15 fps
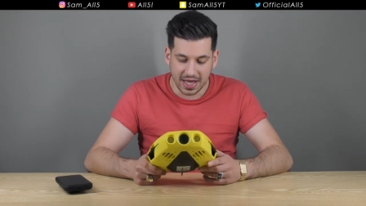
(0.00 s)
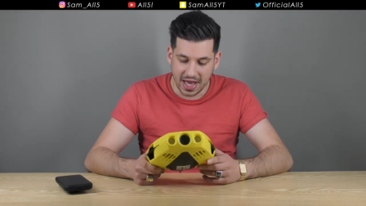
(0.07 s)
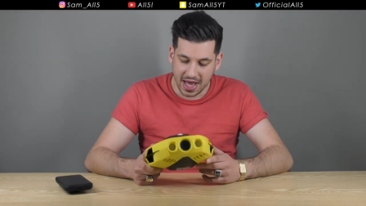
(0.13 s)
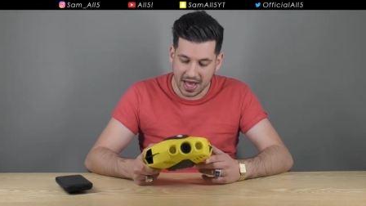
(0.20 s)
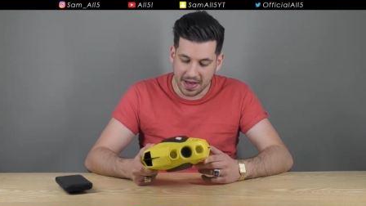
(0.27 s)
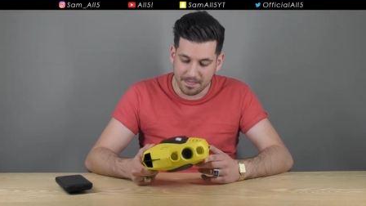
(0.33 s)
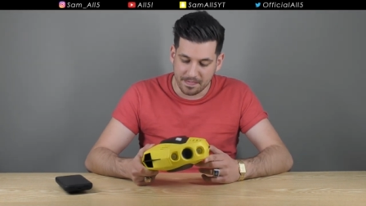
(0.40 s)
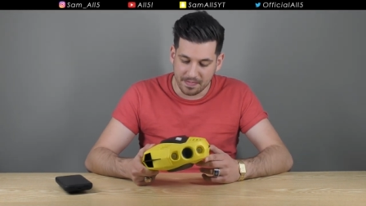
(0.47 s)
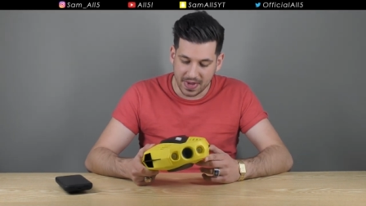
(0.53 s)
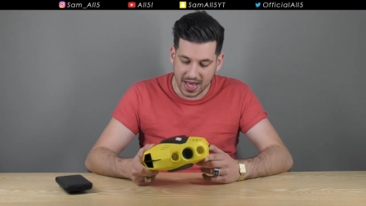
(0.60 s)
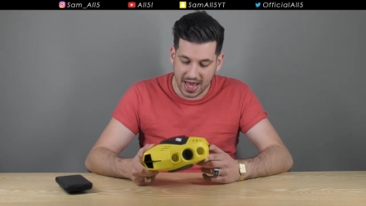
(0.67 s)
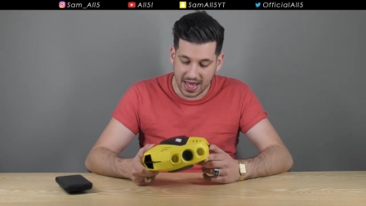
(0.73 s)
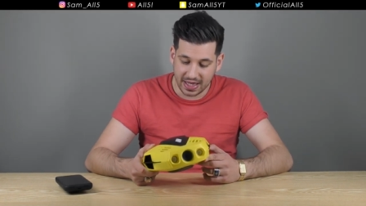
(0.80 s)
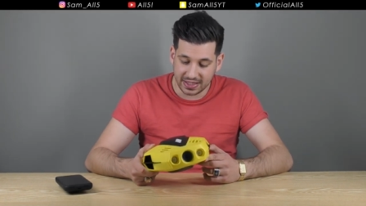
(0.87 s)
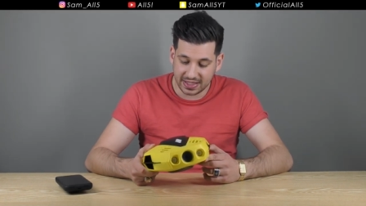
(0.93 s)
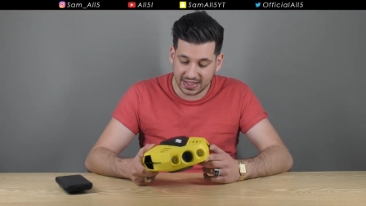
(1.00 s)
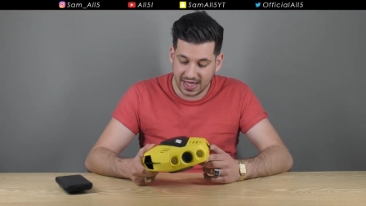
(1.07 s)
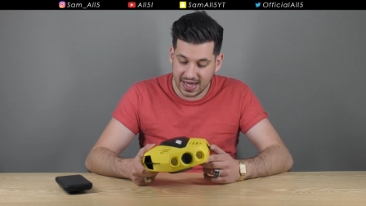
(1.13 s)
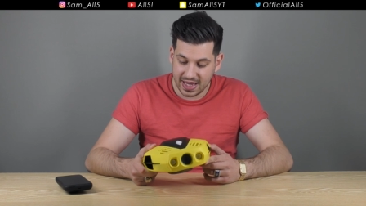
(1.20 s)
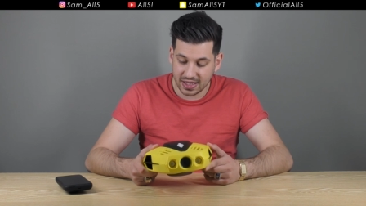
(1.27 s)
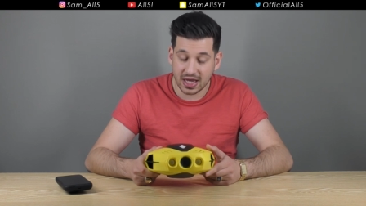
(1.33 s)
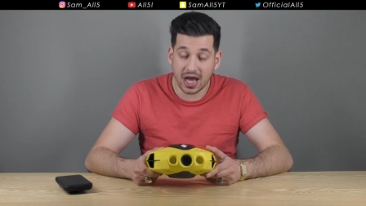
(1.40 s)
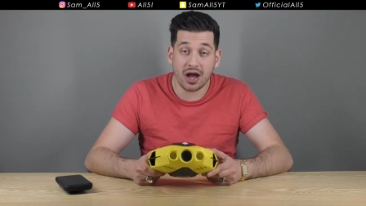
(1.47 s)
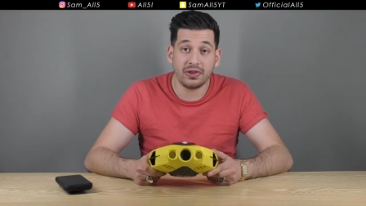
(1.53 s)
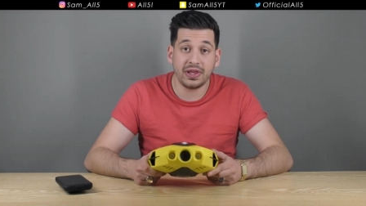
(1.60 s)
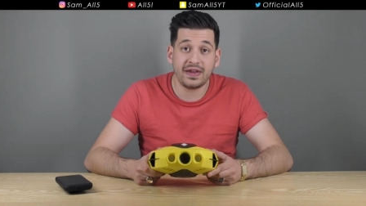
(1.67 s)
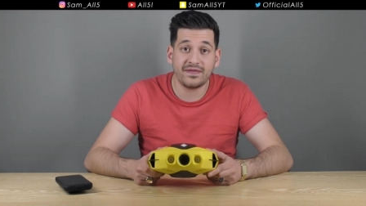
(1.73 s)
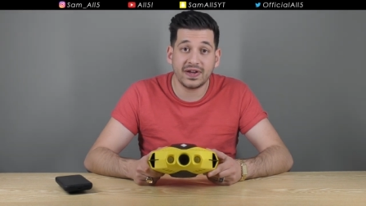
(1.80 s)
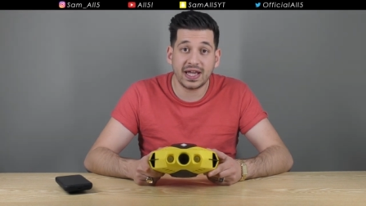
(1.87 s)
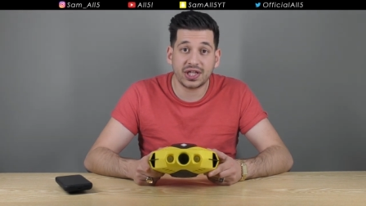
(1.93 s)
Um, and yeah, I'll
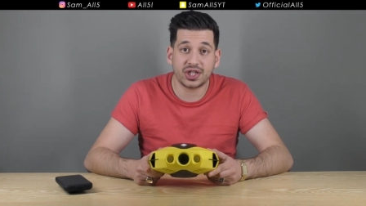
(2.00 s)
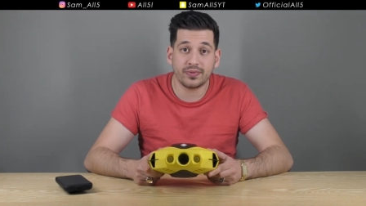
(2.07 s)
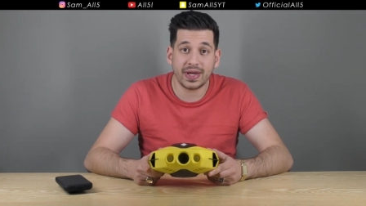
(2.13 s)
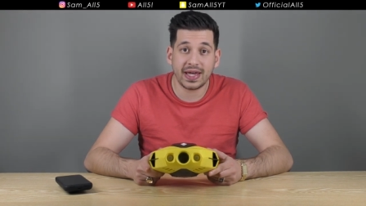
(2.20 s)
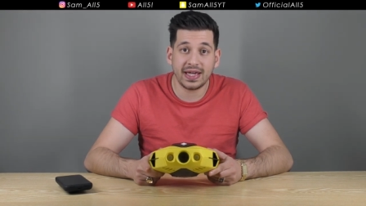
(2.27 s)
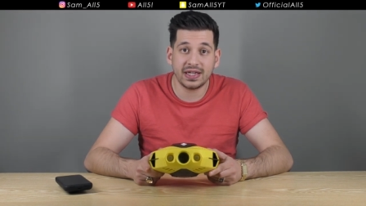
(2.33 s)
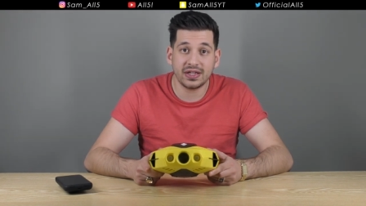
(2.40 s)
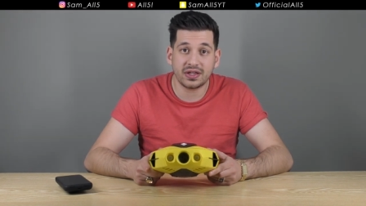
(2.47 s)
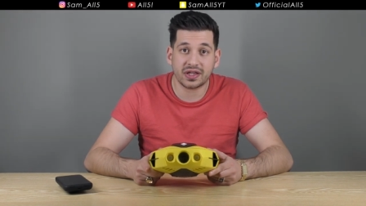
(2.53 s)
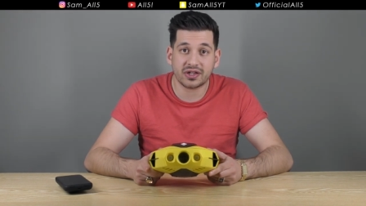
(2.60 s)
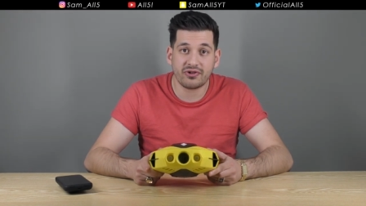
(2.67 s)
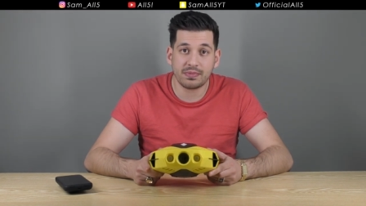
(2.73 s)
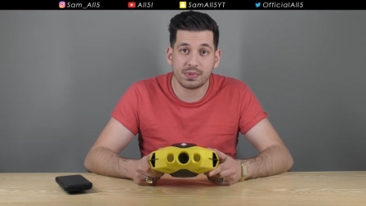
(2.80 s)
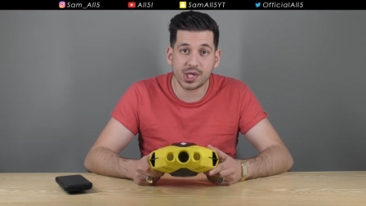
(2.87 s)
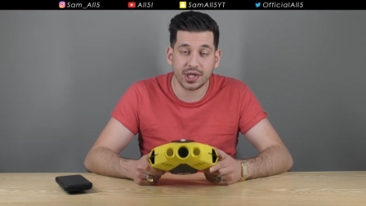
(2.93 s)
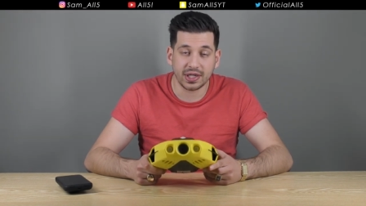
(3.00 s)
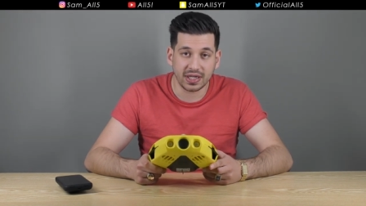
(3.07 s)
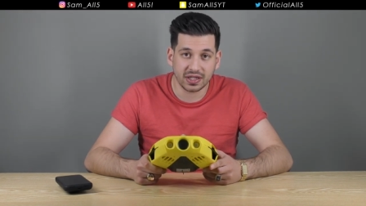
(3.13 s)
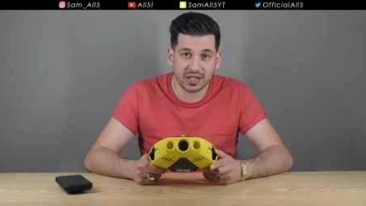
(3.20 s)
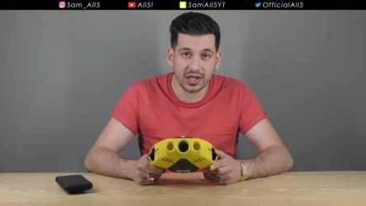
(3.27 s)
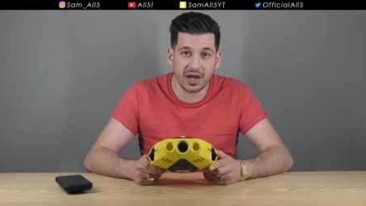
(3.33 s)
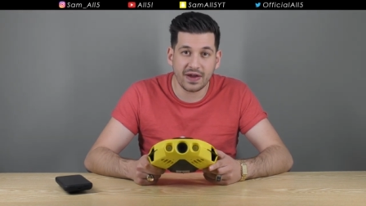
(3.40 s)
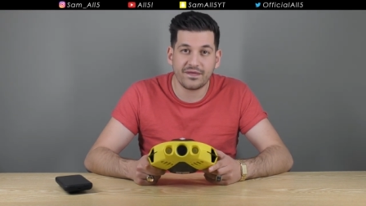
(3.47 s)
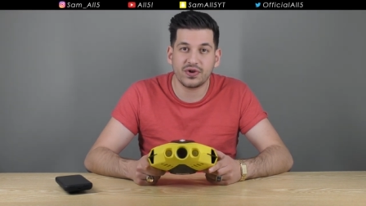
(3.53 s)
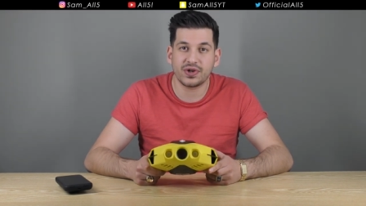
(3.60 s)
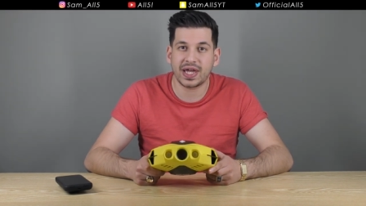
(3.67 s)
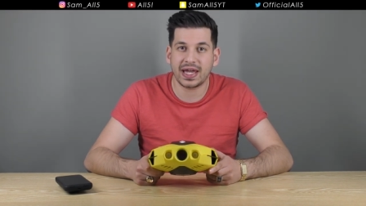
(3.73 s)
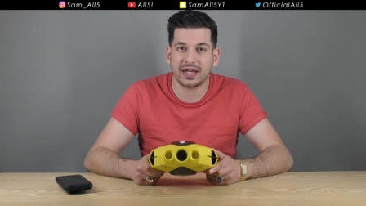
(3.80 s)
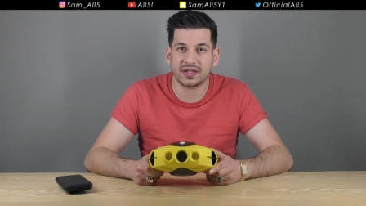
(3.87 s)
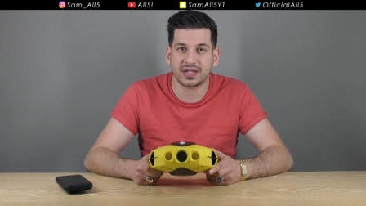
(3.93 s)
leave a link to it in the description. It's live
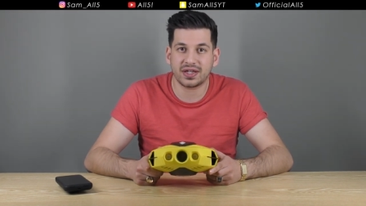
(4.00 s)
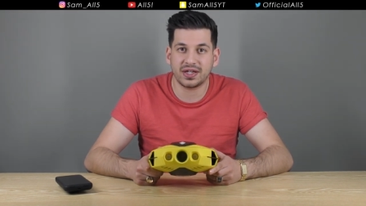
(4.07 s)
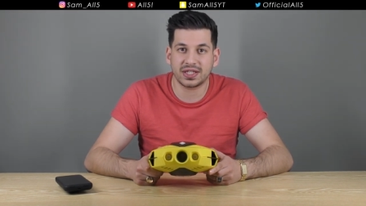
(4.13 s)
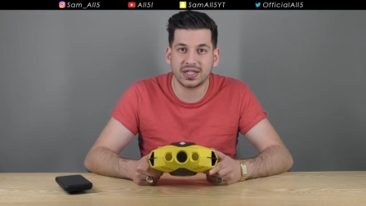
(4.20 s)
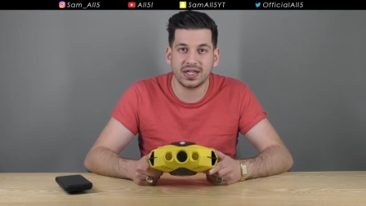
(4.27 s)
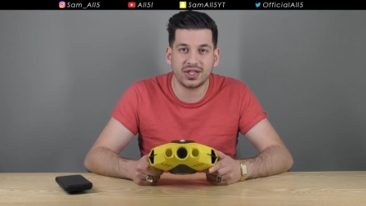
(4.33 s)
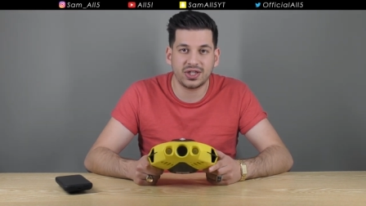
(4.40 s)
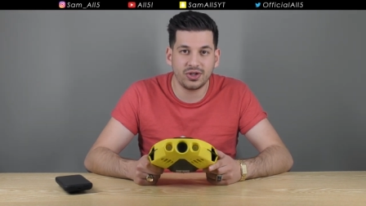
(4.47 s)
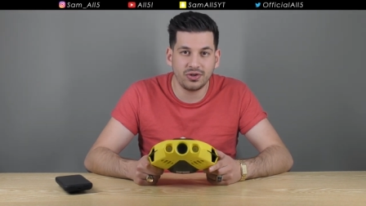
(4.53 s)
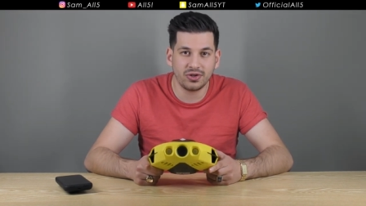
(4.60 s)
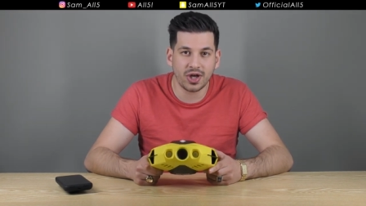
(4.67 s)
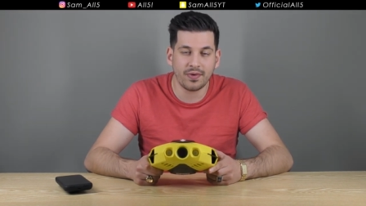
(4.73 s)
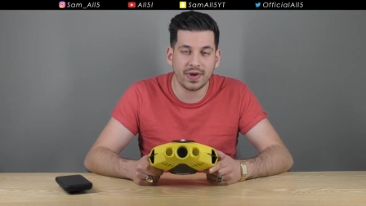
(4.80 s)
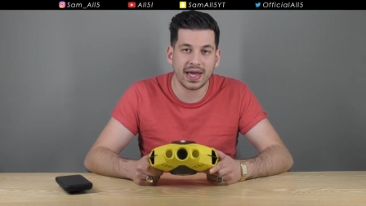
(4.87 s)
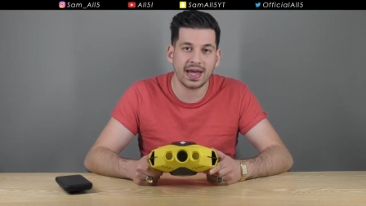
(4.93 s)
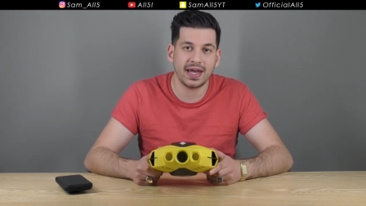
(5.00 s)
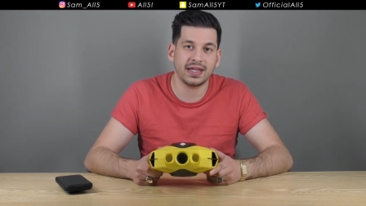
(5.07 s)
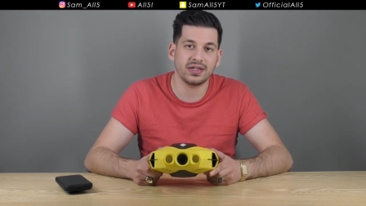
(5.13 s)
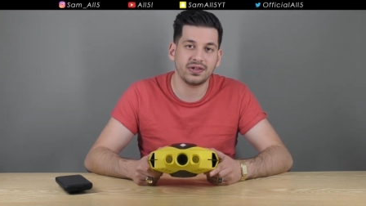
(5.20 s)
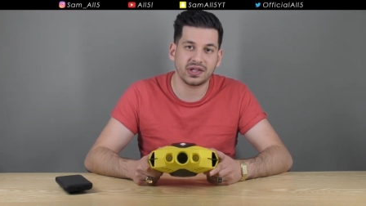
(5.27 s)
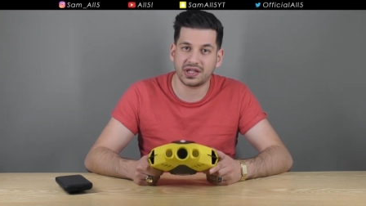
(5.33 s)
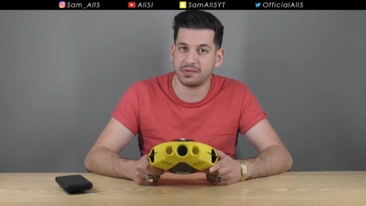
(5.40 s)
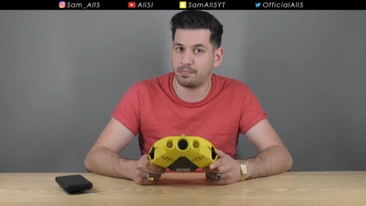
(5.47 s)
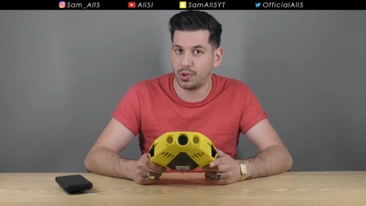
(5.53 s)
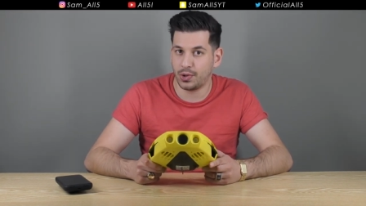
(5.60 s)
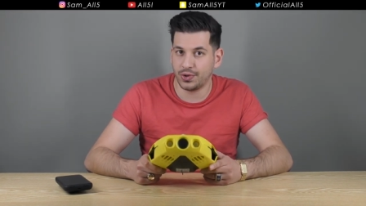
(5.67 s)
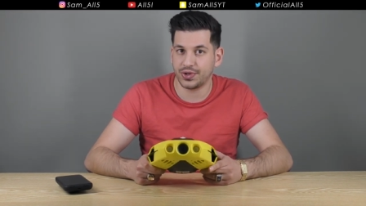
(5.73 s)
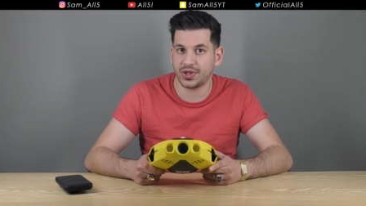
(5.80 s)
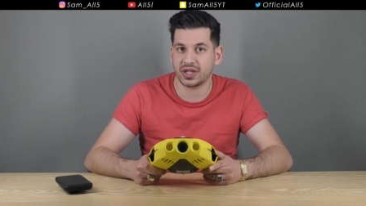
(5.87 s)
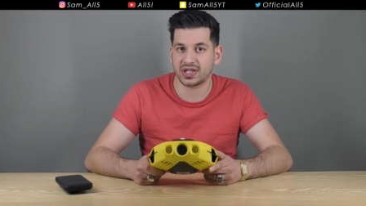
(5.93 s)
on Kickstarter. Do go ahead and
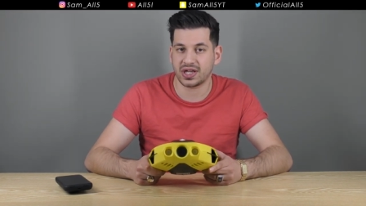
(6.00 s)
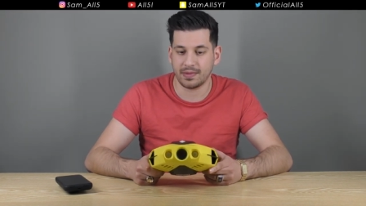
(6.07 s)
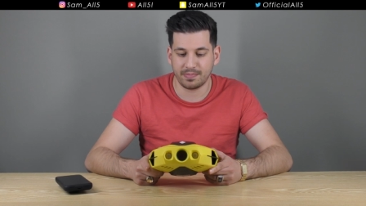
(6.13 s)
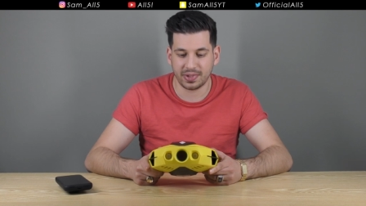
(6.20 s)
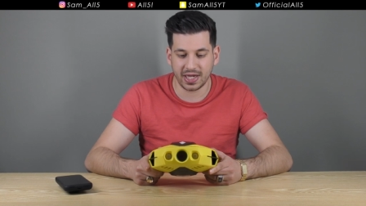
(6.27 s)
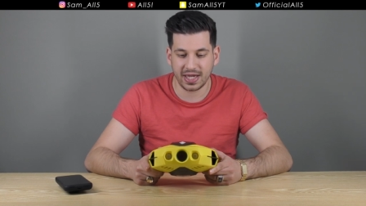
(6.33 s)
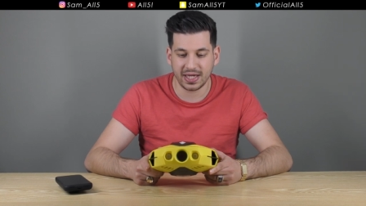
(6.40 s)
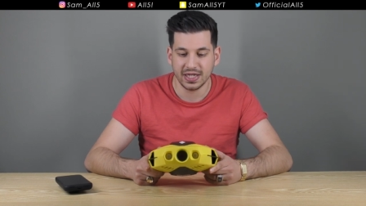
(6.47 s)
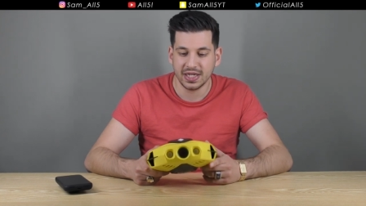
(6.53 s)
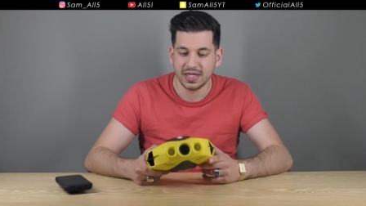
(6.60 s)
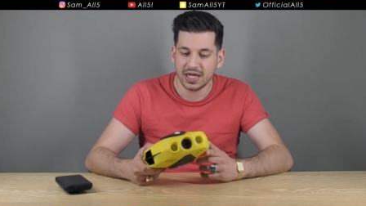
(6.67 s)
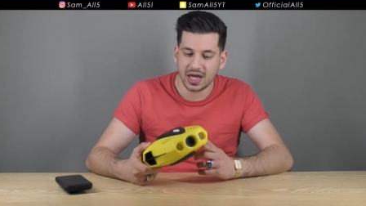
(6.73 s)
support this company.